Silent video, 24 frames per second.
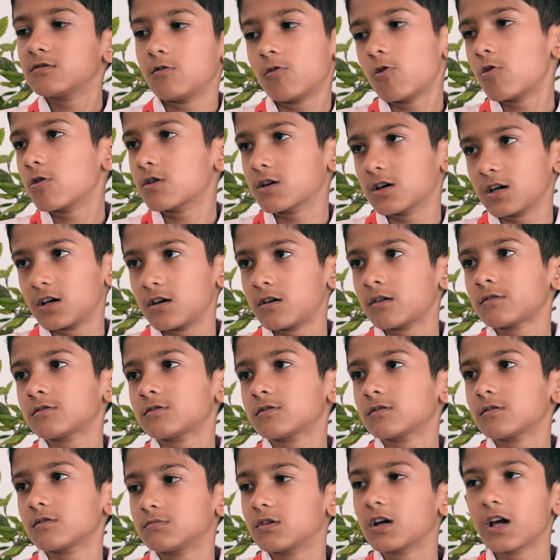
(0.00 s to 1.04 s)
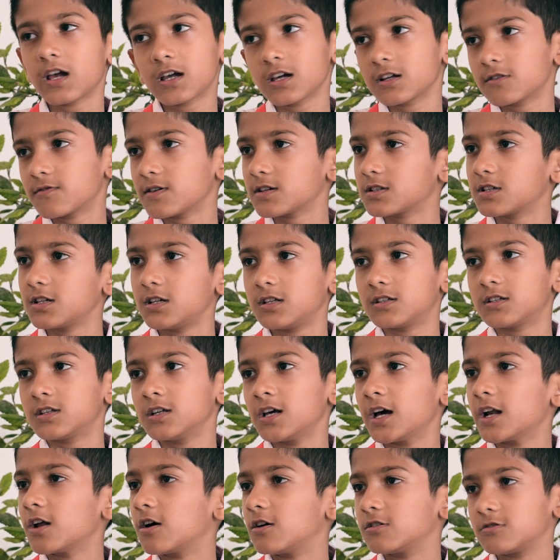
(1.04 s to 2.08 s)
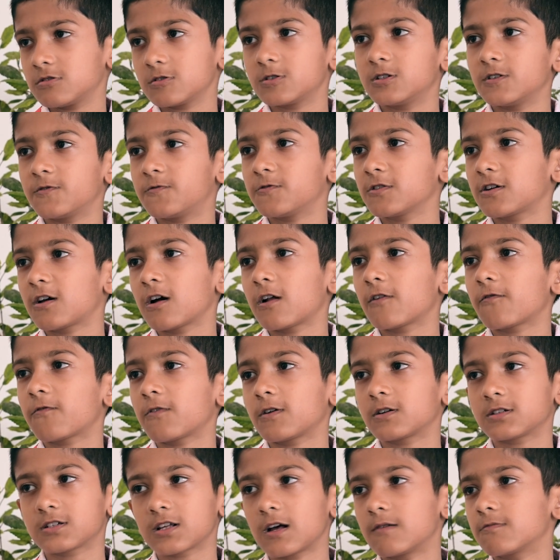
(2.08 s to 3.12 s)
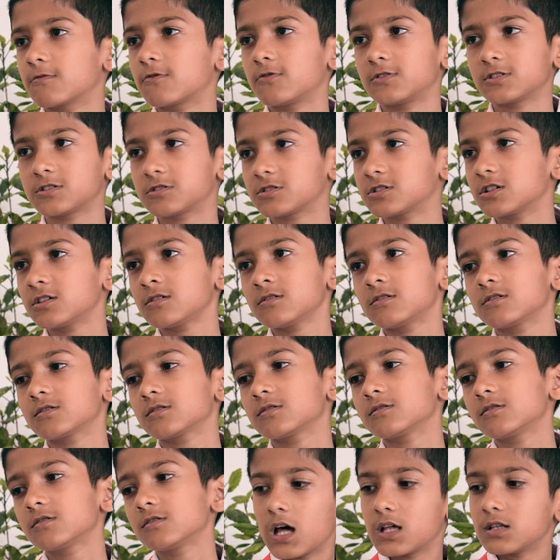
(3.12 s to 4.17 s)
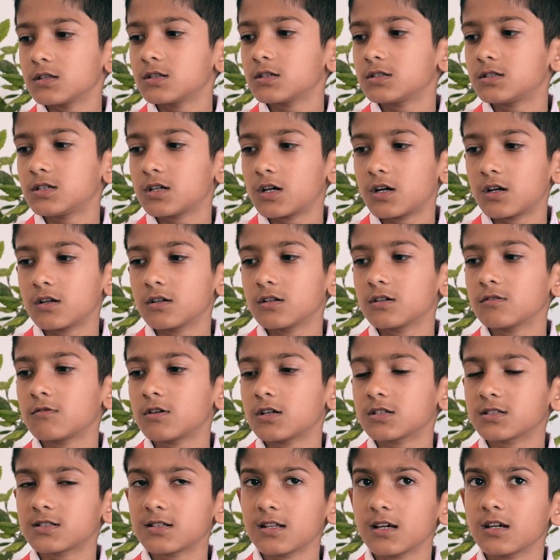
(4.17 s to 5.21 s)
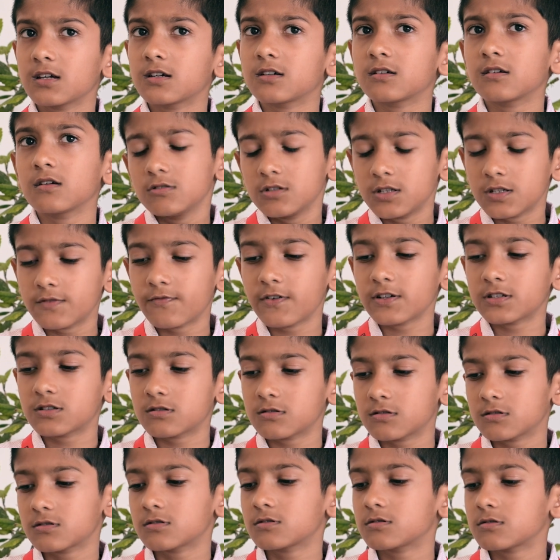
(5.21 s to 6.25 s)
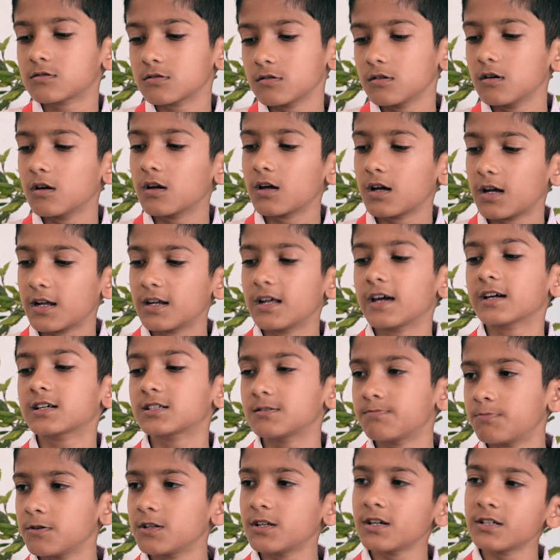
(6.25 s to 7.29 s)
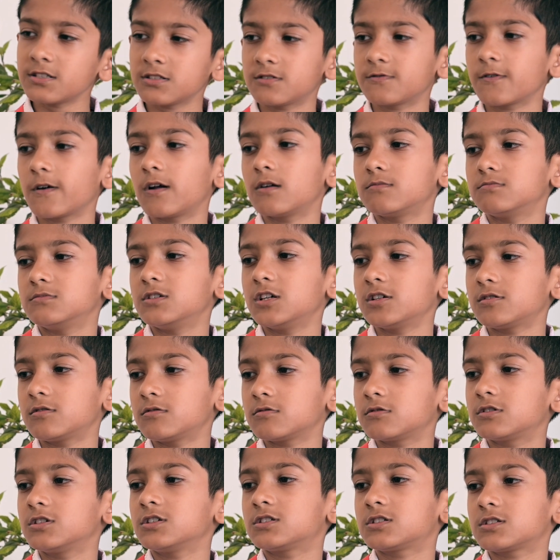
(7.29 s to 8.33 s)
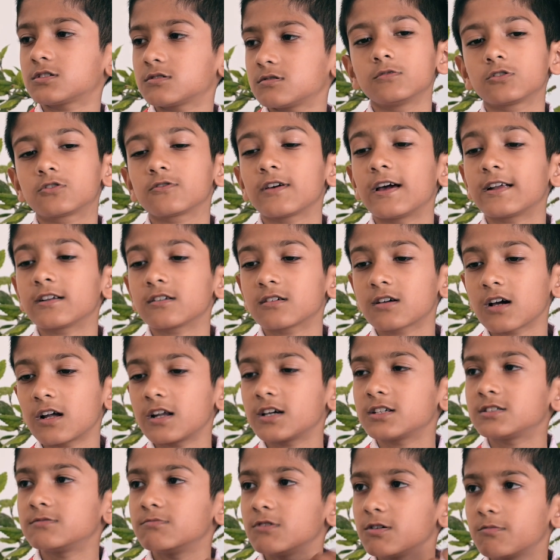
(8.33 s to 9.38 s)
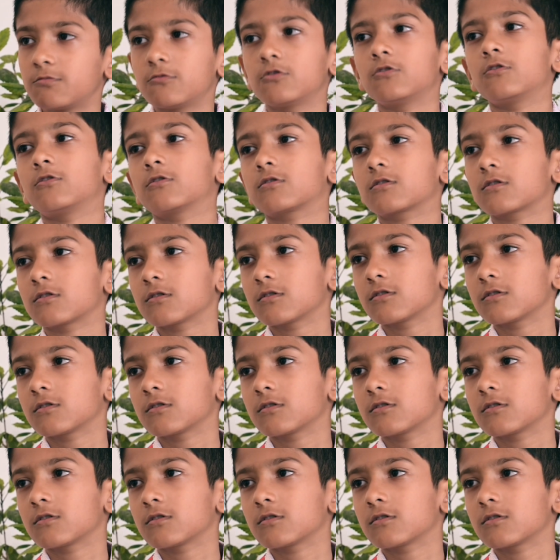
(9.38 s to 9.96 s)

okay, like it was easy and also difficult for some questions. And the journey was like, it was an experience for me to reach, to encourage me more.